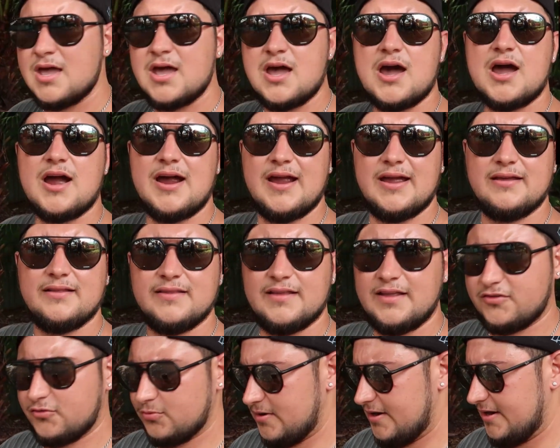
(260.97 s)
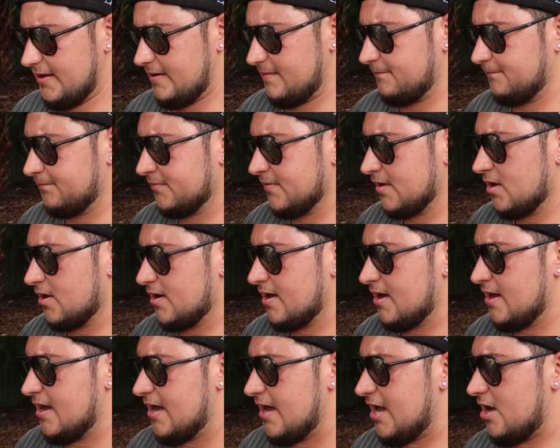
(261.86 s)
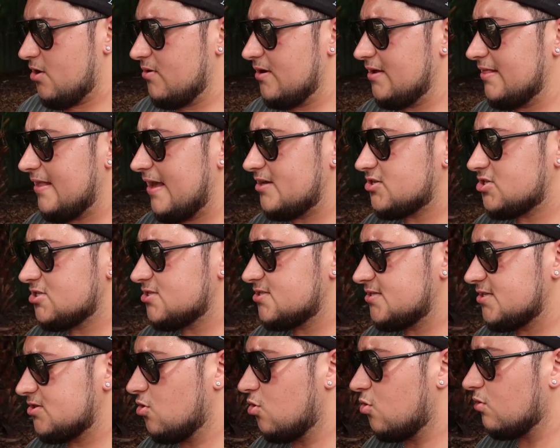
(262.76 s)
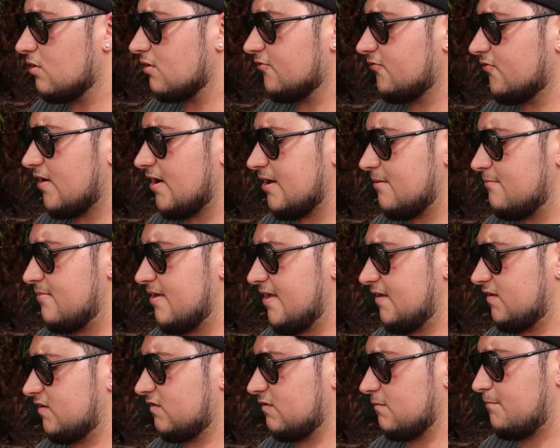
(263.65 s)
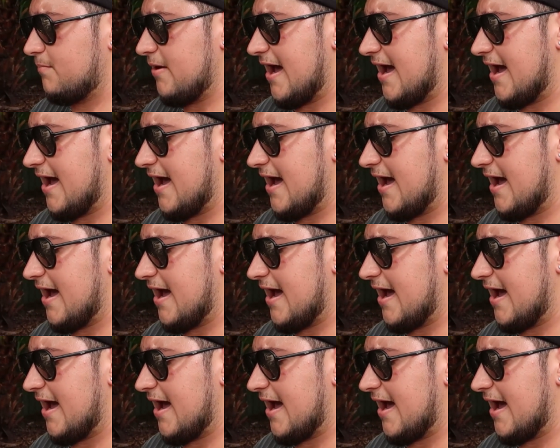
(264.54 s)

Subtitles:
Alright, let's read it. Eerie legends and horrifying myths